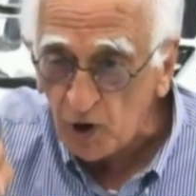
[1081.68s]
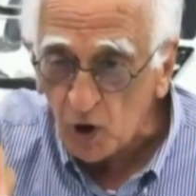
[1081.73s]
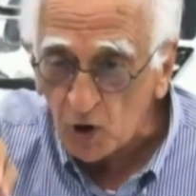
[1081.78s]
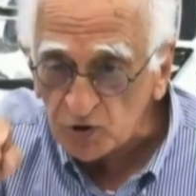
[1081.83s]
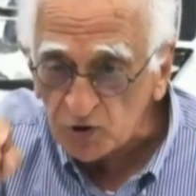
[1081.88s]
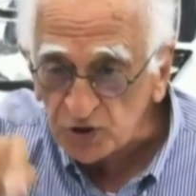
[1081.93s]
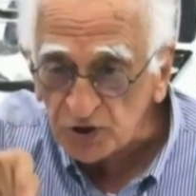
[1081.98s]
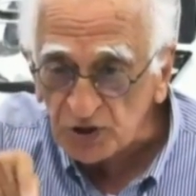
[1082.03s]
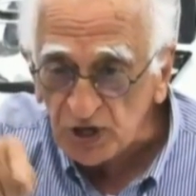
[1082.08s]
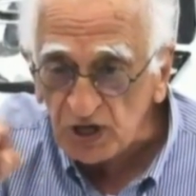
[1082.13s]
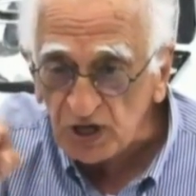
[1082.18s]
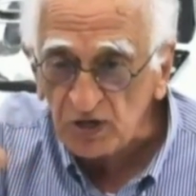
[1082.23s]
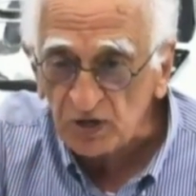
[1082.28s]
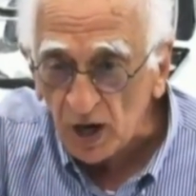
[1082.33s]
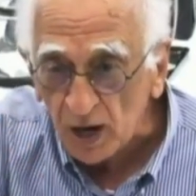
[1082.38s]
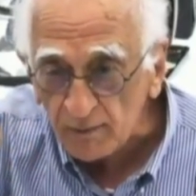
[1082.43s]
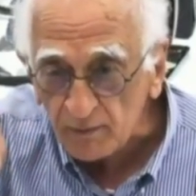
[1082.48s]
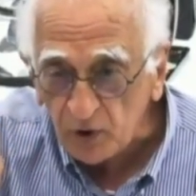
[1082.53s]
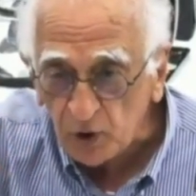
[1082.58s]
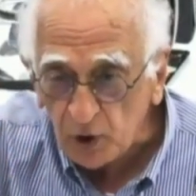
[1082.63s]
of
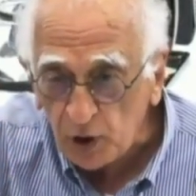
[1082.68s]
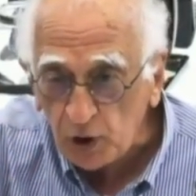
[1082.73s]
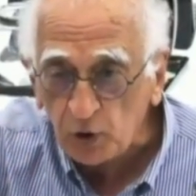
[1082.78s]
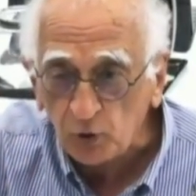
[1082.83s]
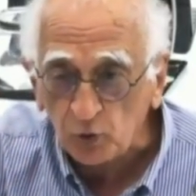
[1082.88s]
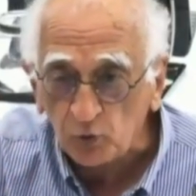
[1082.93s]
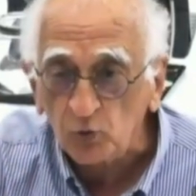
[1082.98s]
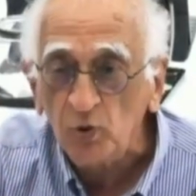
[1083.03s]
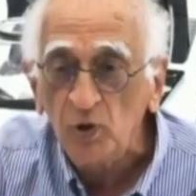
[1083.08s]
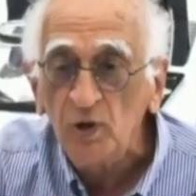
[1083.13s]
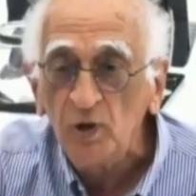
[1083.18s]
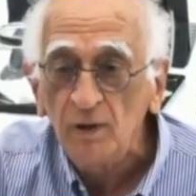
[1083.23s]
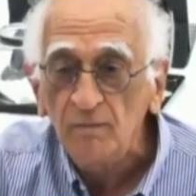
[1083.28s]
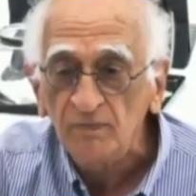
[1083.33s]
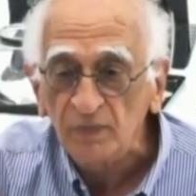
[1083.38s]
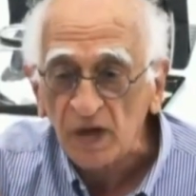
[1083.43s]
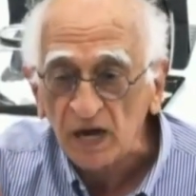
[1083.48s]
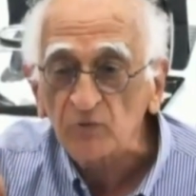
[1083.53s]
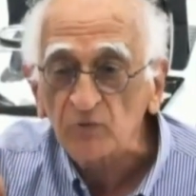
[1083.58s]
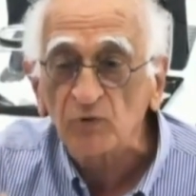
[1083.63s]
velocity times
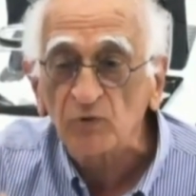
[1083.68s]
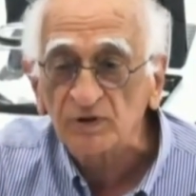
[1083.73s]
Q.